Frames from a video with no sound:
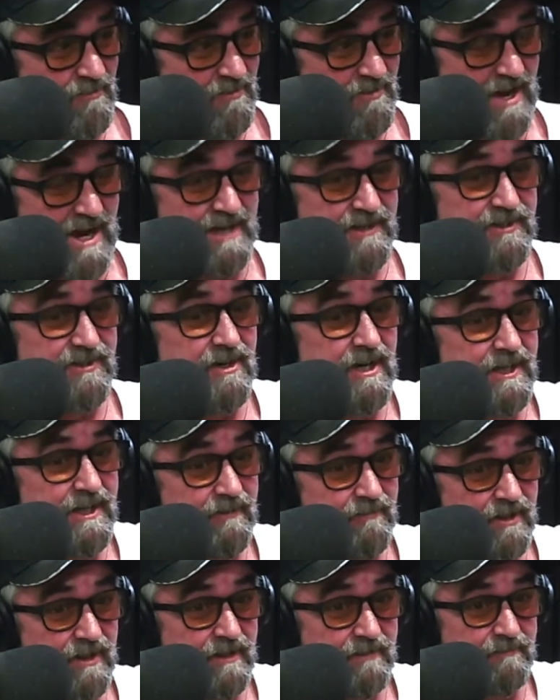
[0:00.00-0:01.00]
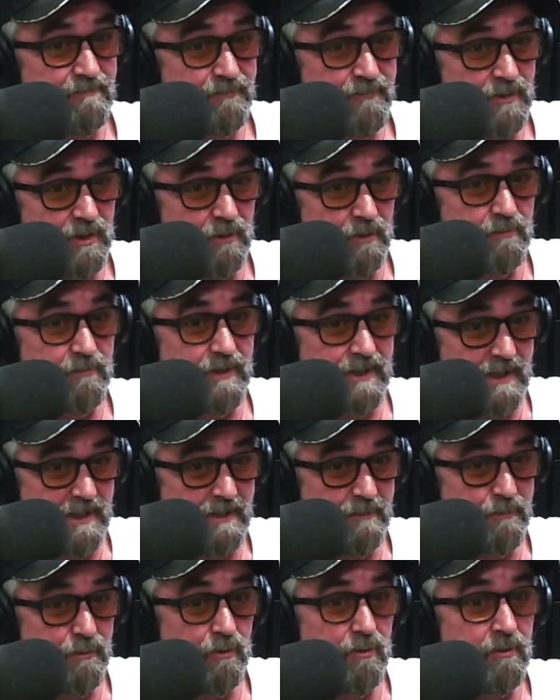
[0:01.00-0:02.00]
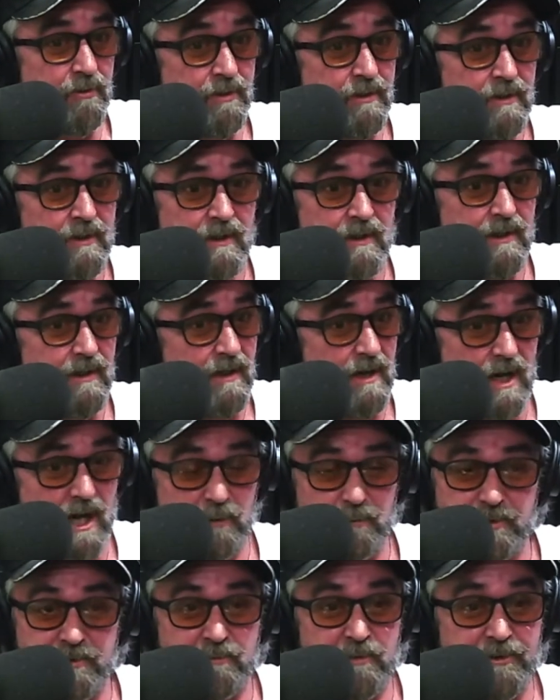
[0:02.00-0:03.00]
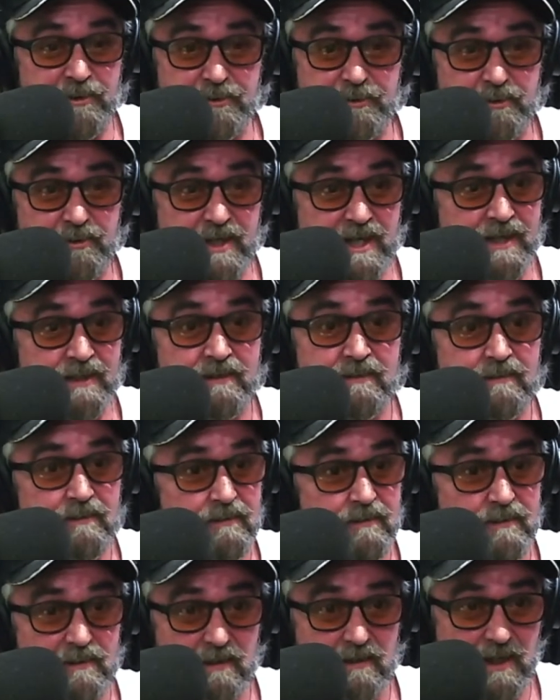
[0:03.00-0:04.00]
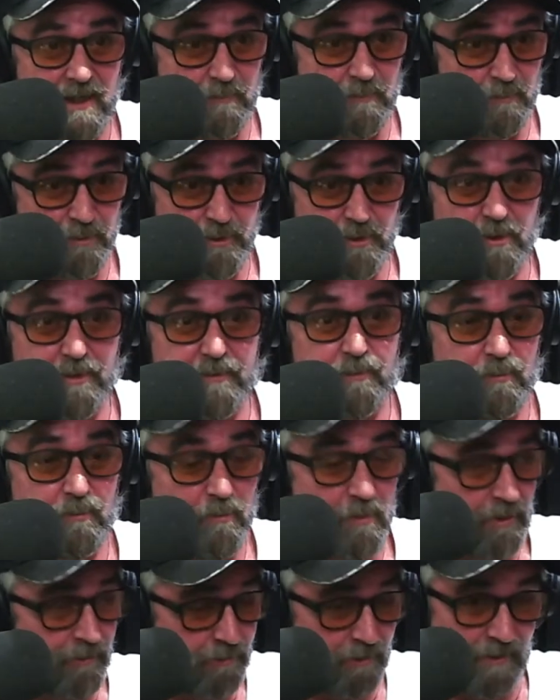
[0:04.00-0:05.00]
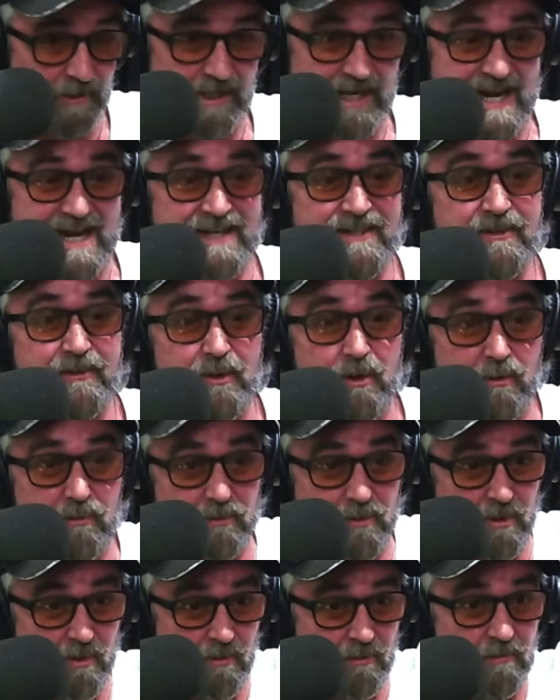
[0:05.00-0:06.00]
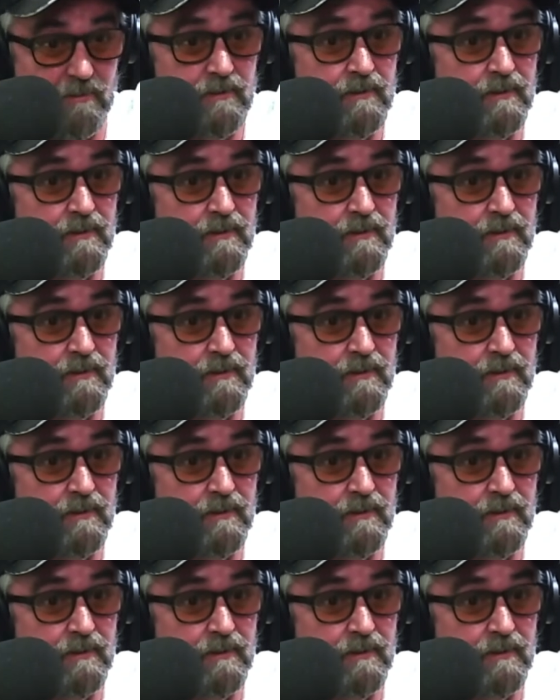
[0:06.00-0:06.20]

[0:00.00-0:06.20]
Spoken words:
that side of the airport, I wouldn't want to do that. I would not want to land in Hong Kong.